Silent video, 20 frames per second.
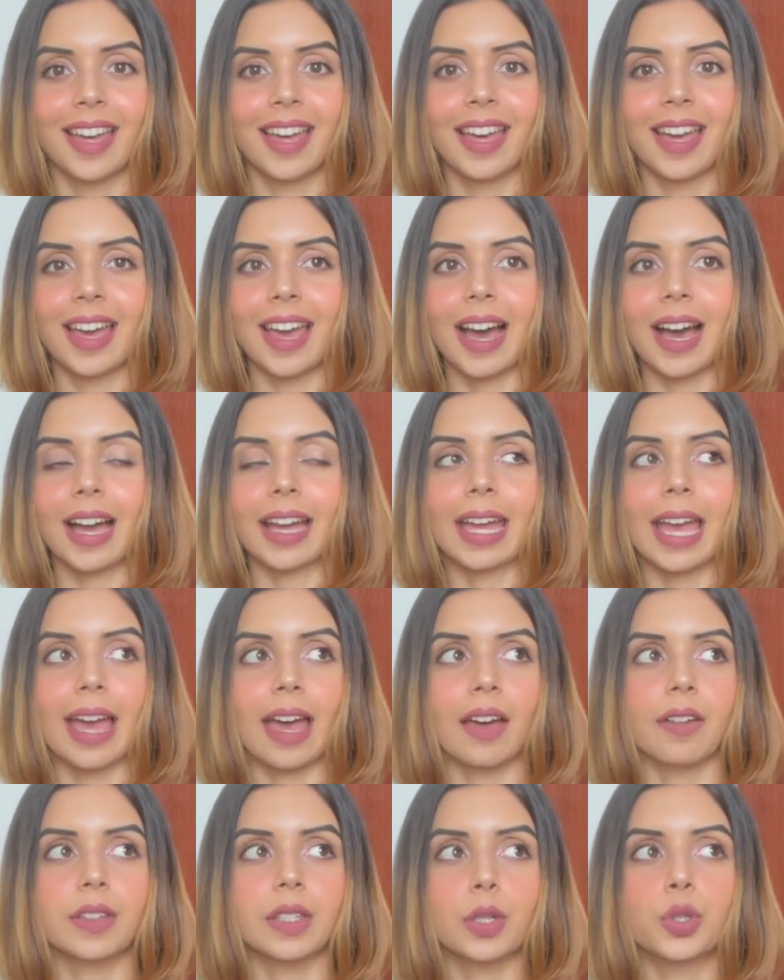I have
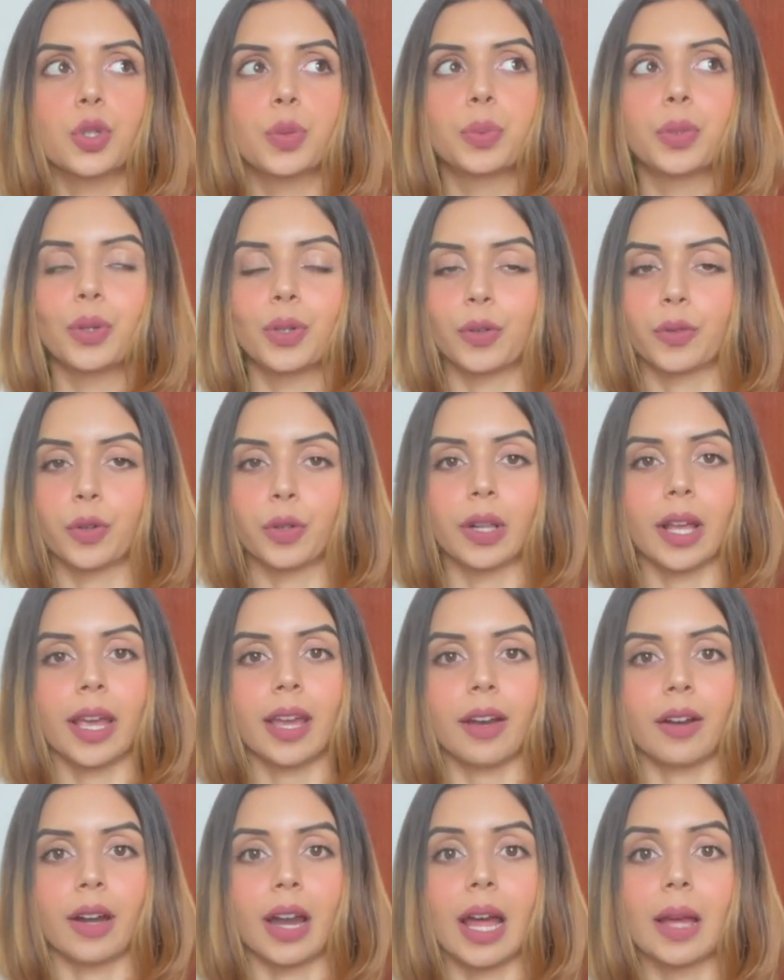such a beautiful hair.
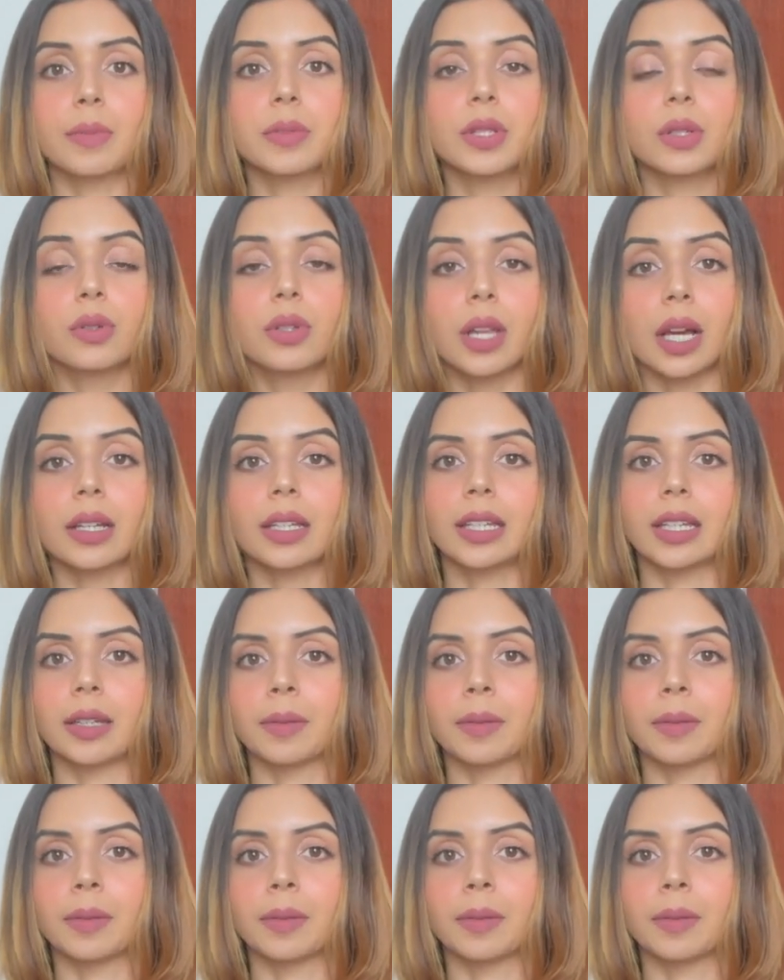I'm so lucky.